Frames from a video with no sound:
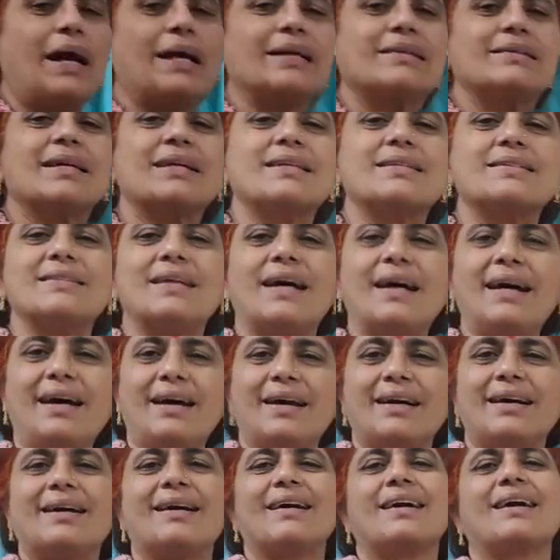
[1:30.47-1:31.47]
bisects the
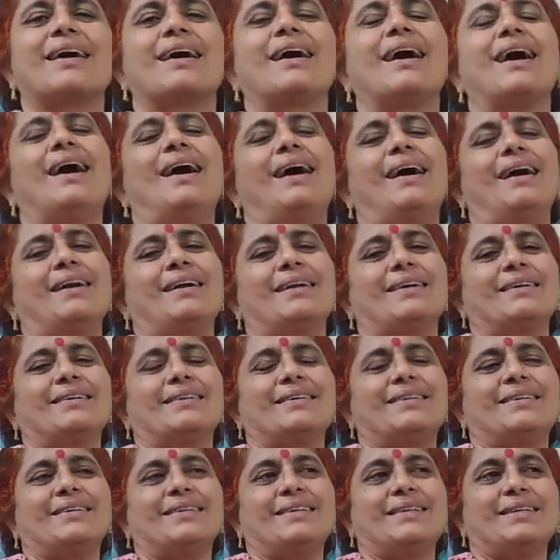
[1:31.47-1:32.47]
chord.
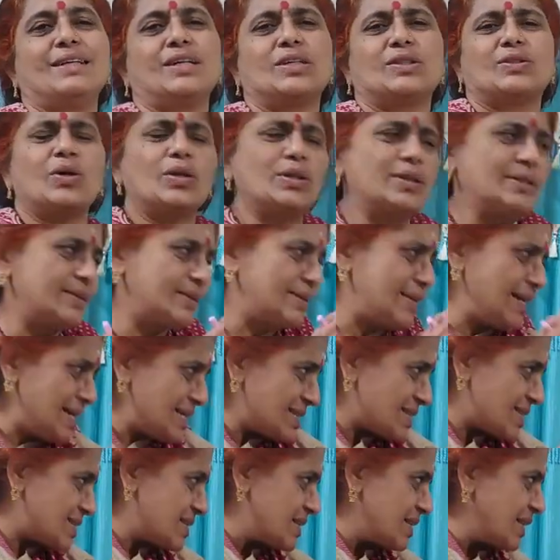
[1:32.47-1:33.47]
So
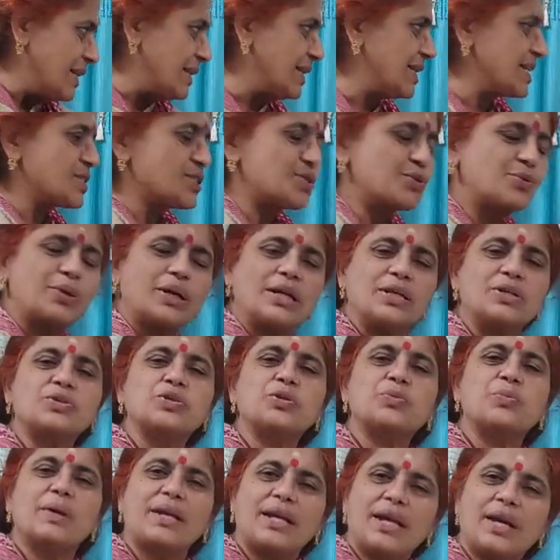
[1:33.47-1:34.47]
this, the student
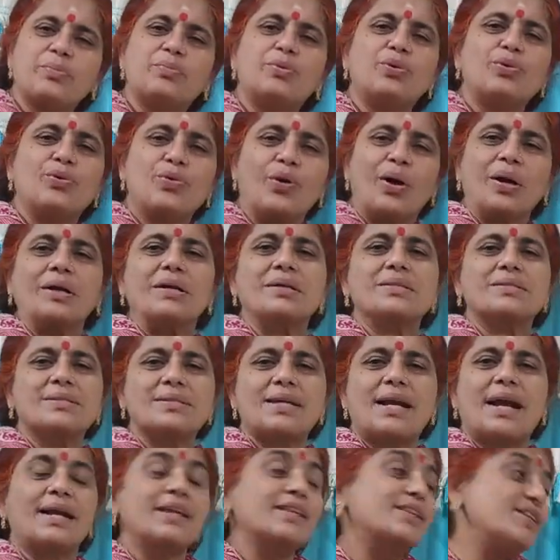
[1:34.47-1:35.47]
should be able to
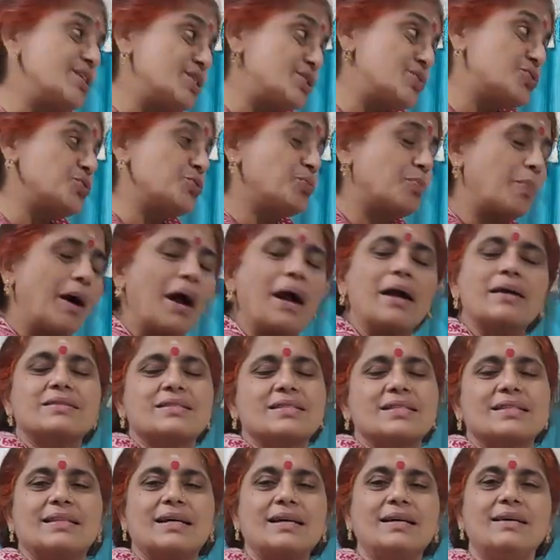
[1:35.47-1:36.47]
understand these two
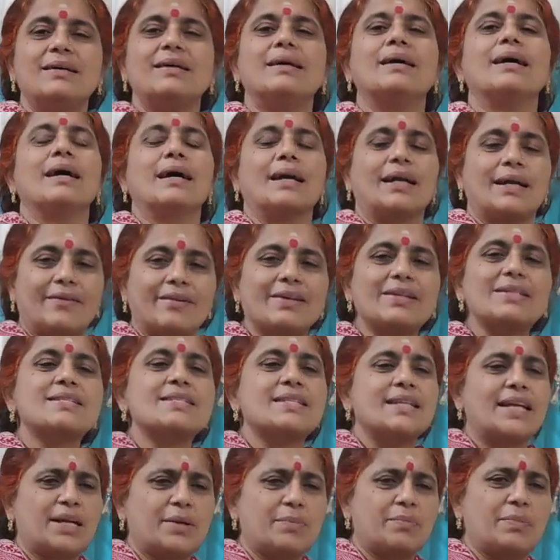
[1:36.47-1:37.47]
parts in the given
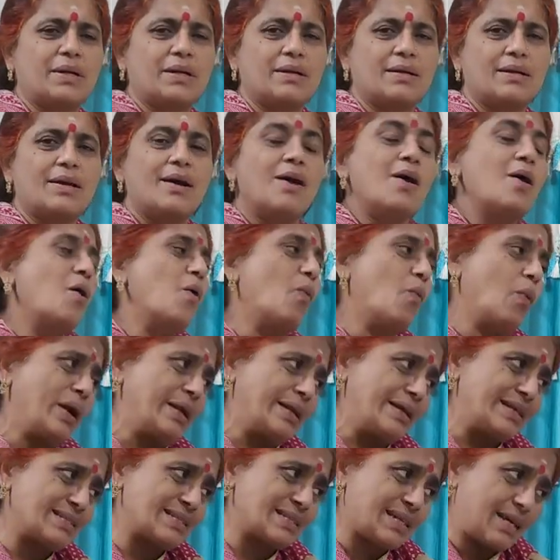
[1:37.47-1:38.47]
statement.
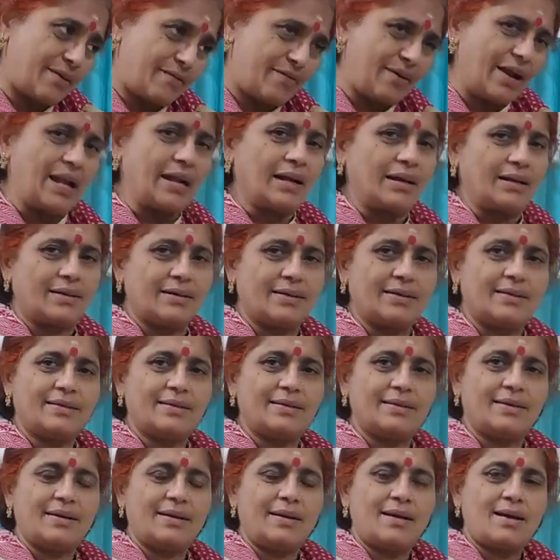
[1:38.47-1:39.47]
What is given
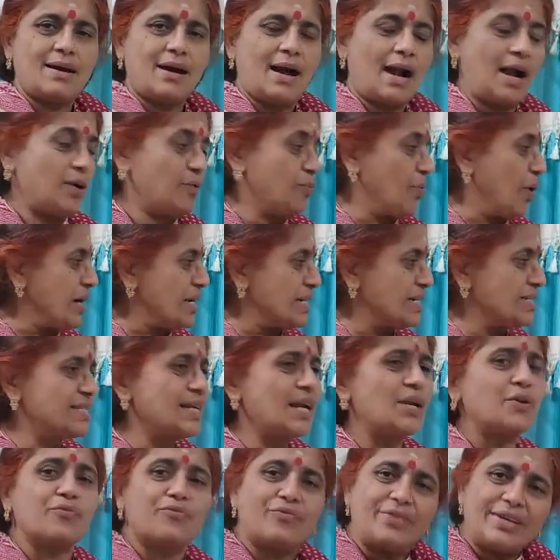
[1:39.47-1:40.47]
and what is
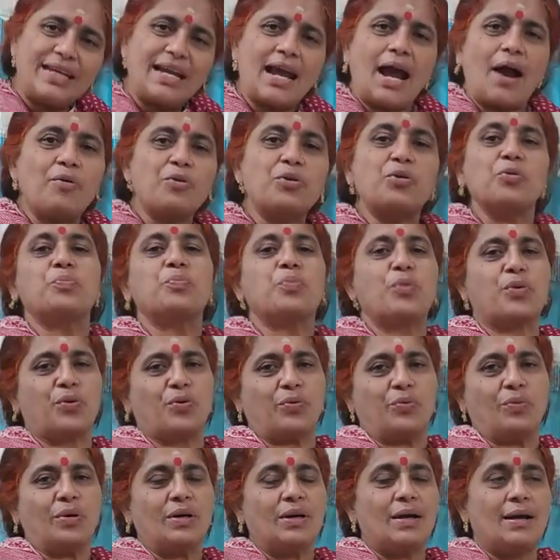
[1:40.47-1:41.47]
that we have to
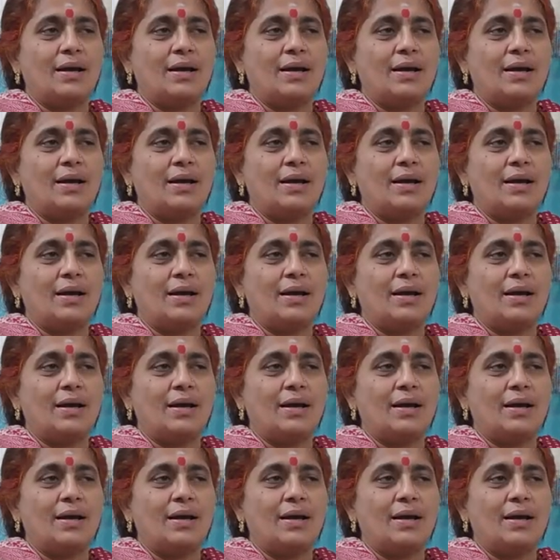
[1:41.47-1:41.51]
prove?